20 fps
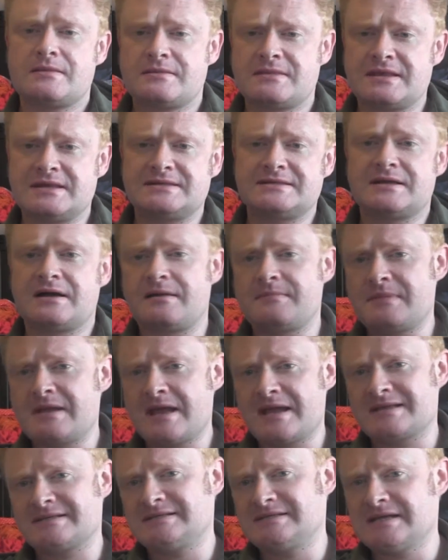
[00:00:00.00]
this time
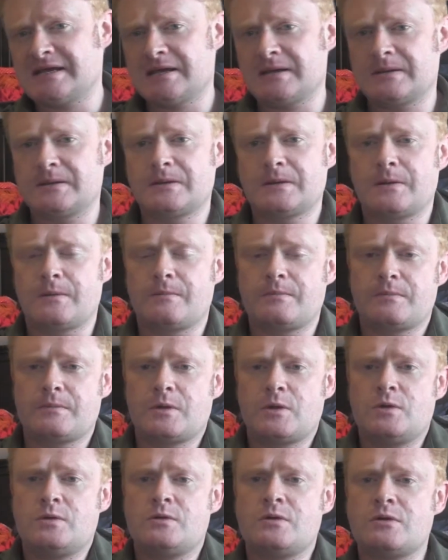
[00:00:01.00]
next year,
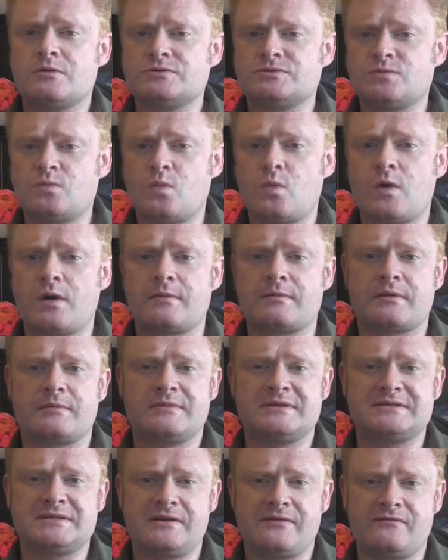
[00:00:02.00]
who knows what I'm going to
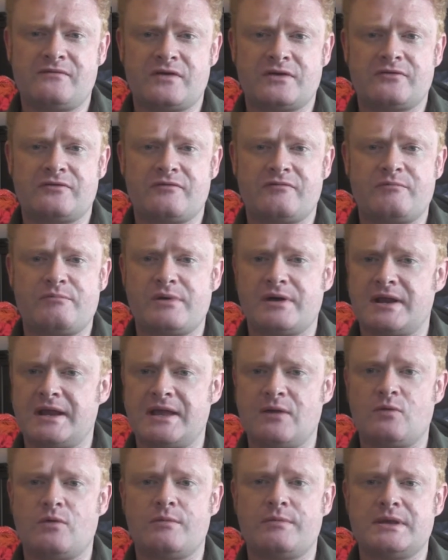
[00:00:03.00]
be sitting in front of, but
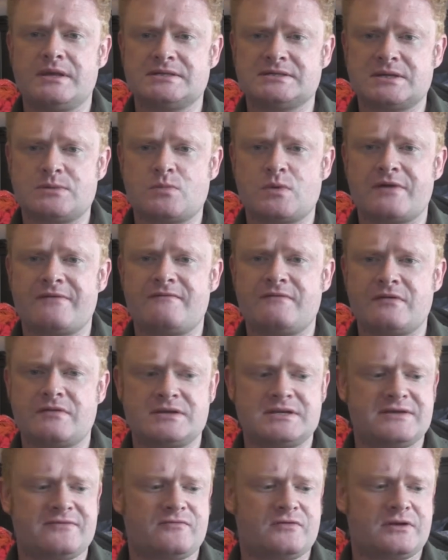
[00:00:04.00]
it will be somewhere
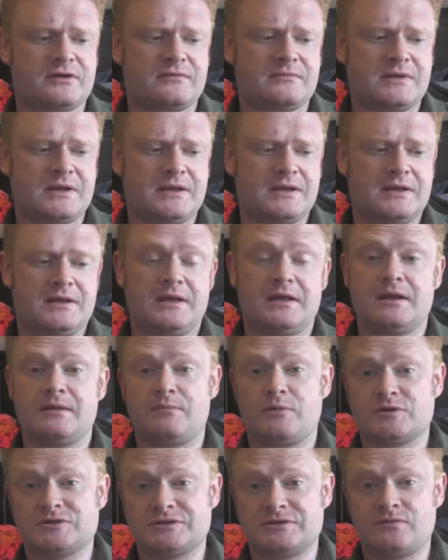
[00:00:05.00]
very different in a
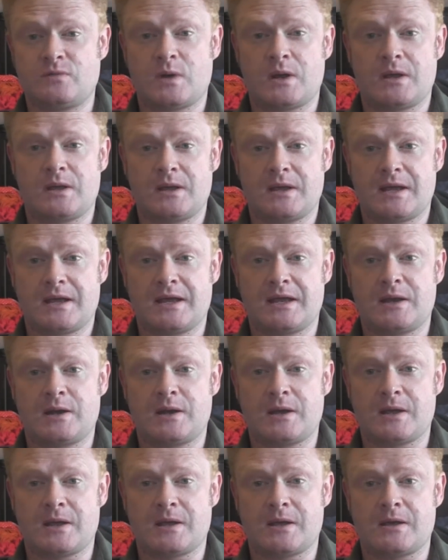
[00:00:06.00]
positive way.
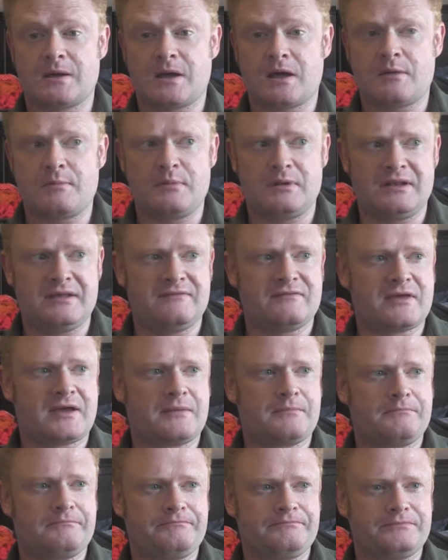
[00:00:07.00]
And I believe that.